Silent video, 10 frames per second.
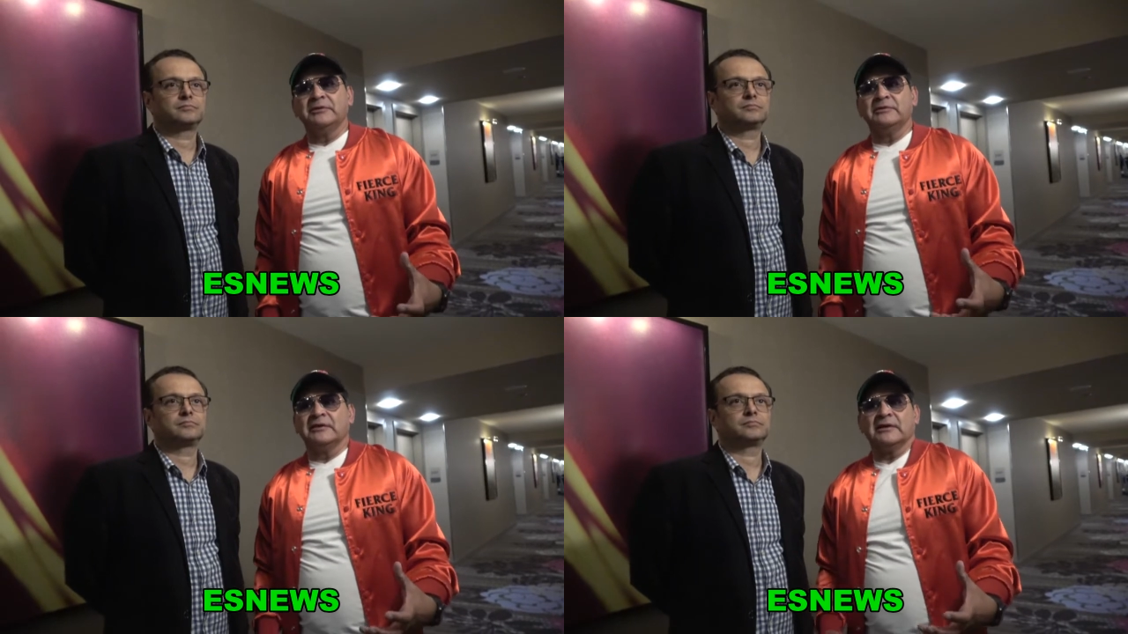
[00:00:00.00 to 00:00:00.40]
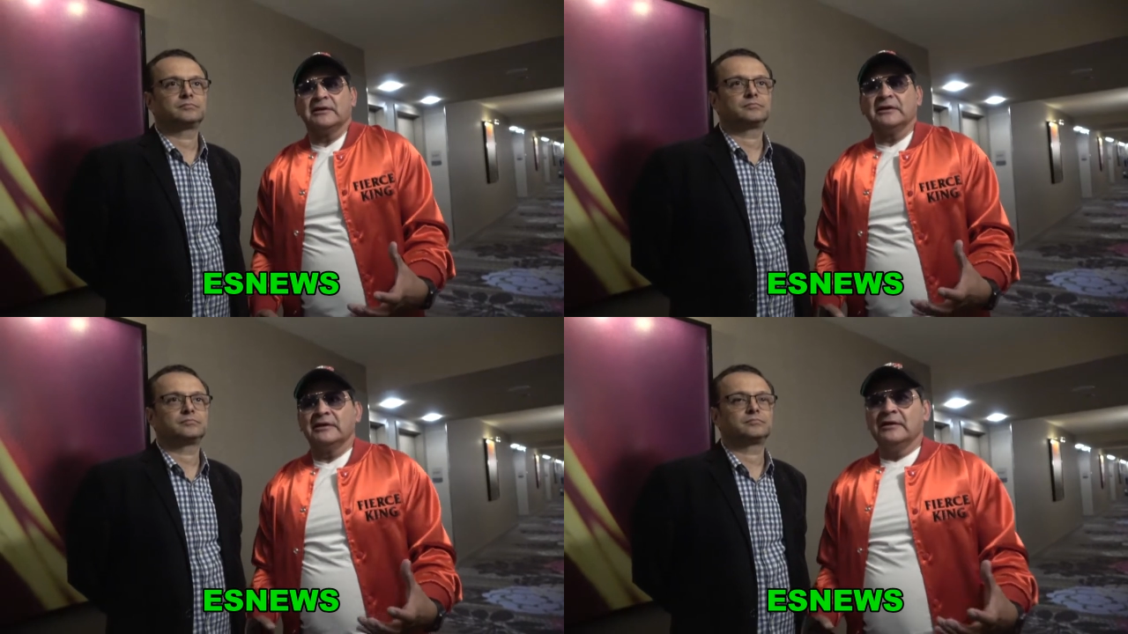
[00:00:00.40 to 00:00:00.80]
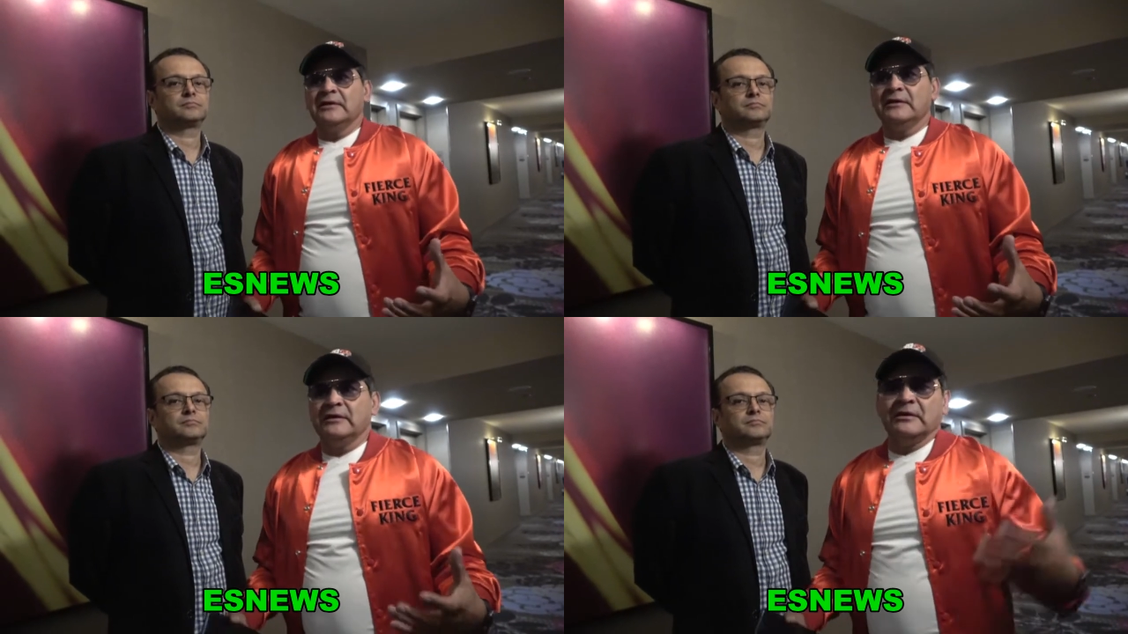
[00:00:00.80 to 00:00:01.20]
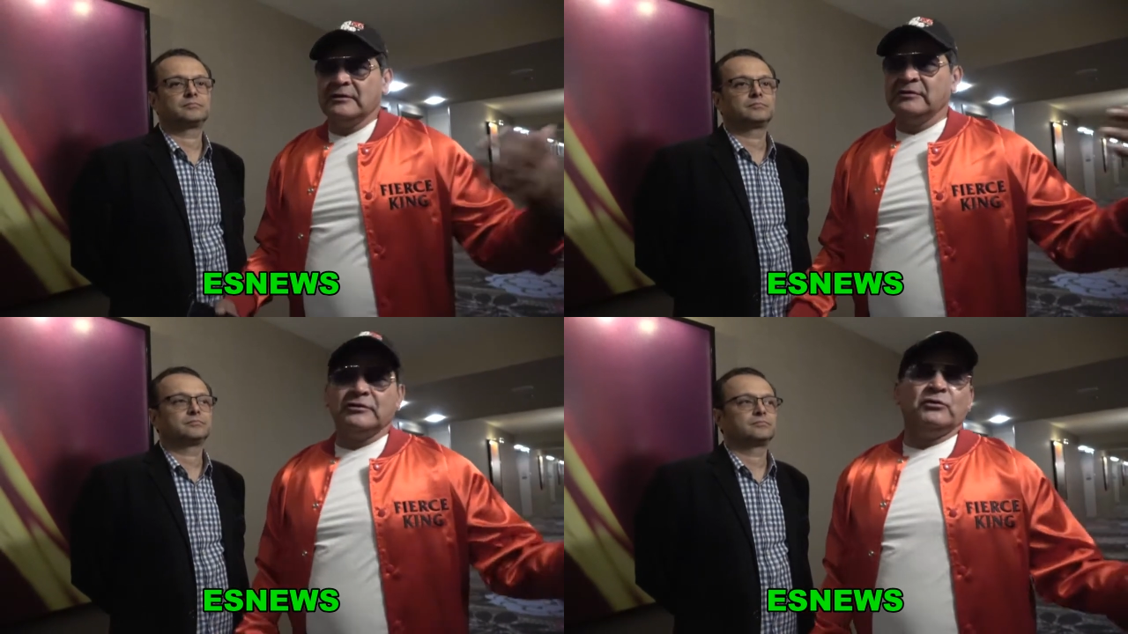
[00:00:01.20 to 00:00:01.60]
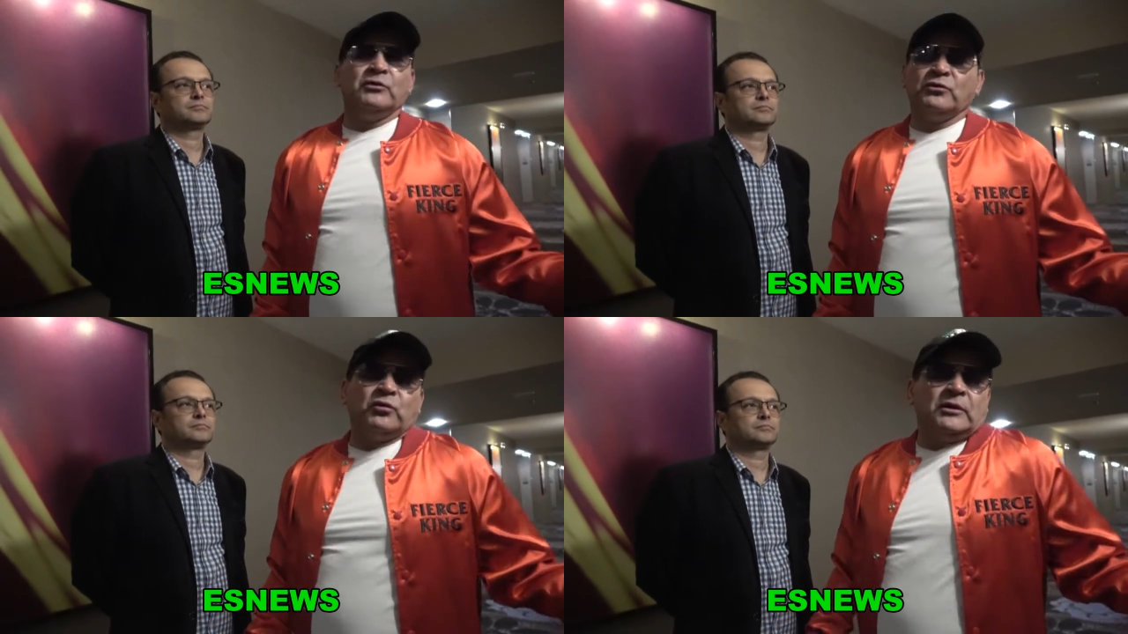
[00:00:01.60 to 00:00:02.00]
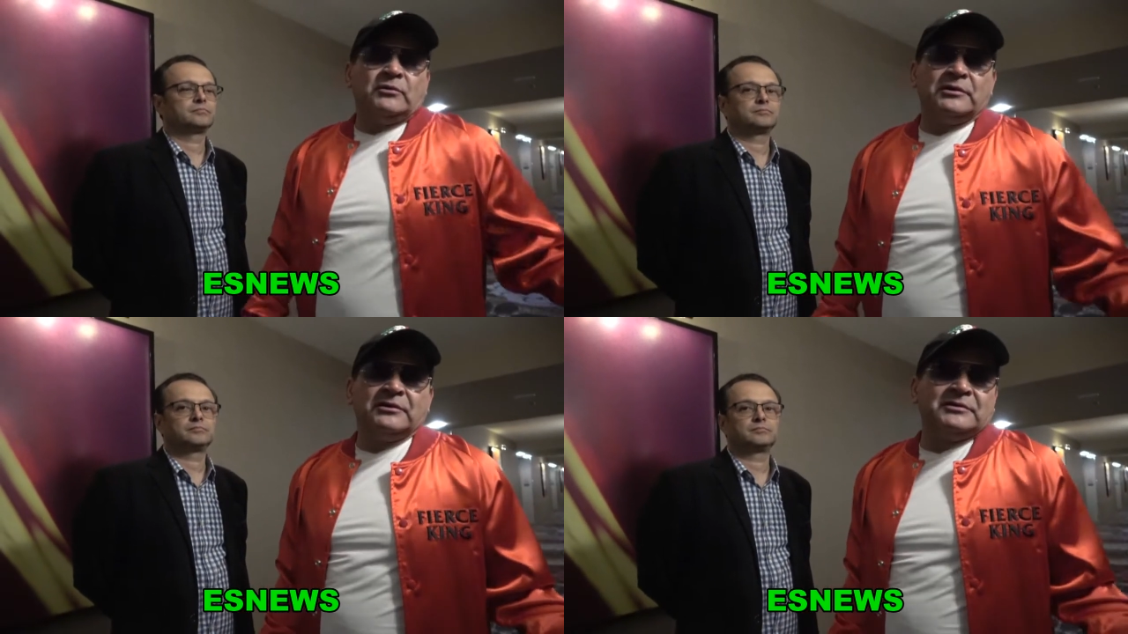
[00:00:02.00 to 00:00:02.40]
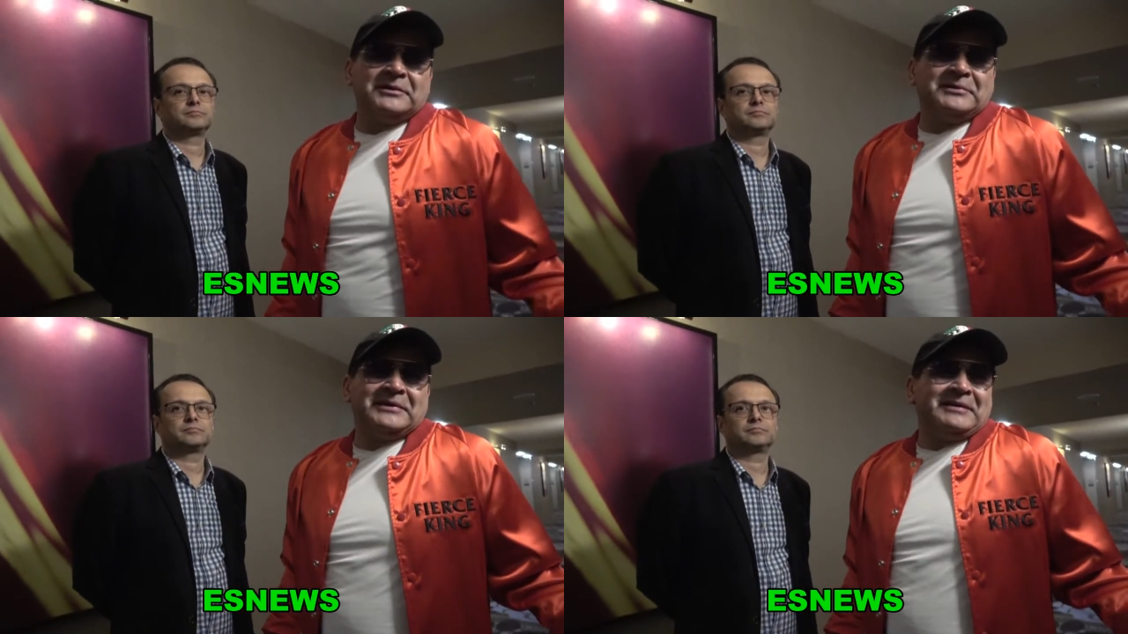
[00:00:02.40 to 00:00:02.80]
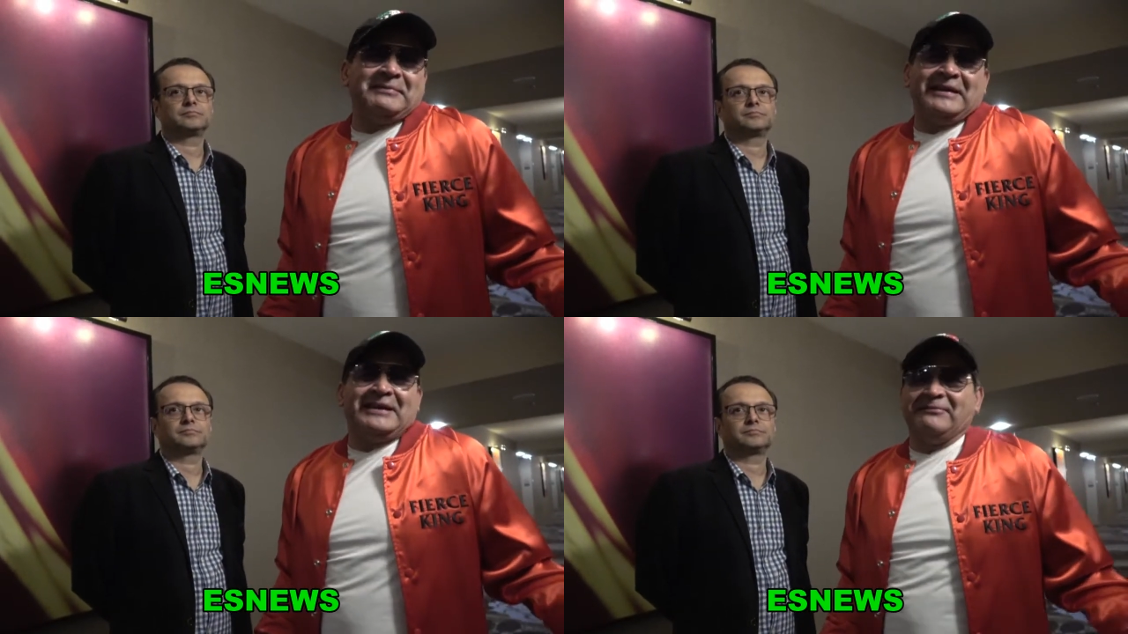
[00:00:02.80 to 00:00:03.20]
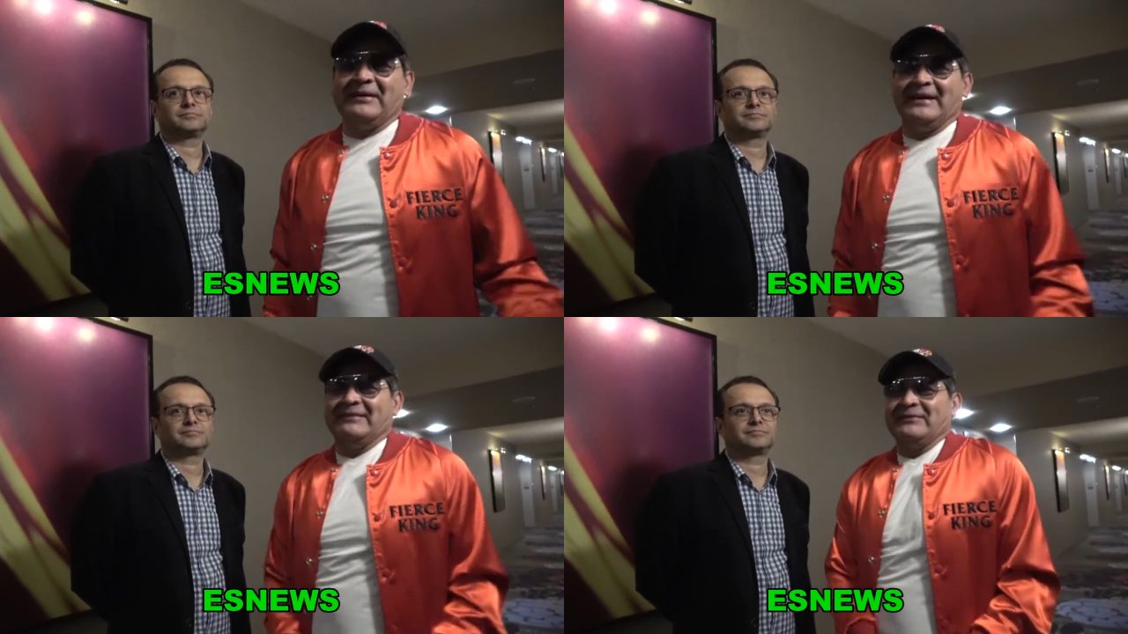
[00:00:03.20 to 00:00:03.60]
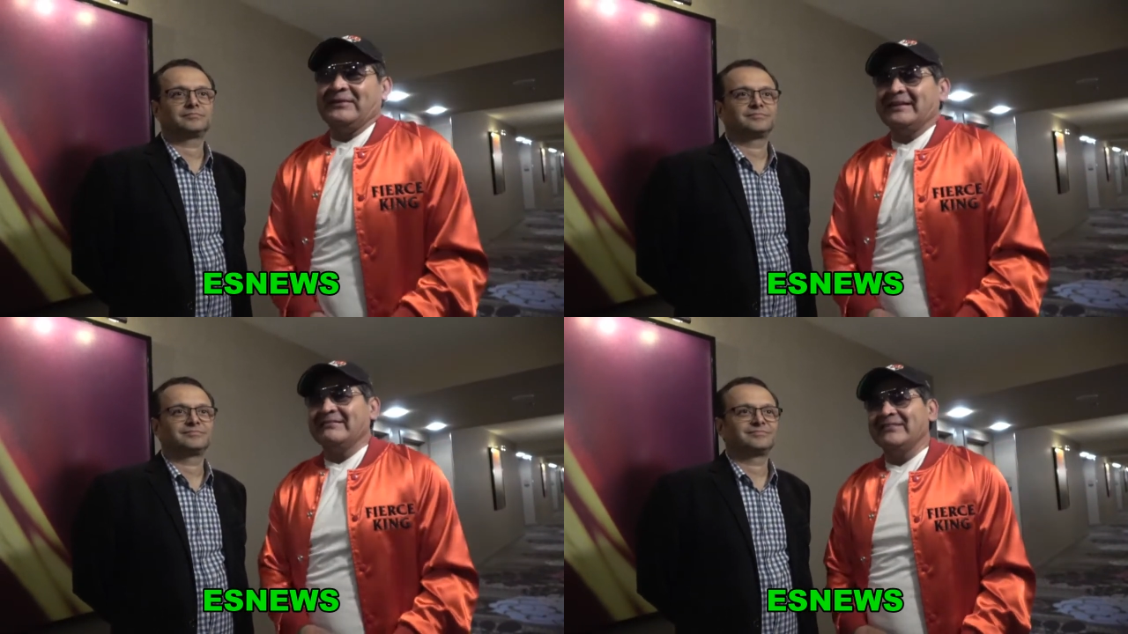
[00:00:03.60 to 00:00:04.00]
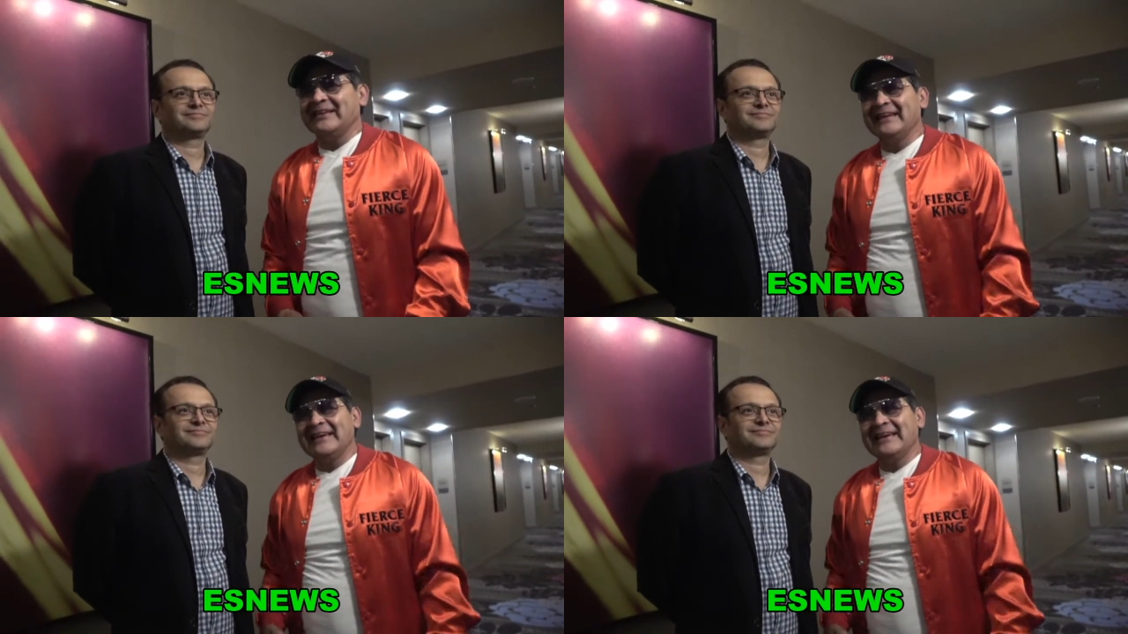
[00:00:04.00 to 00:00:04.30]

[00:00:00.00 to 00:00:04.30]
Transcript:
Speaker 1: He's like, you know, he's 21 years old. I mean, come on. I mean,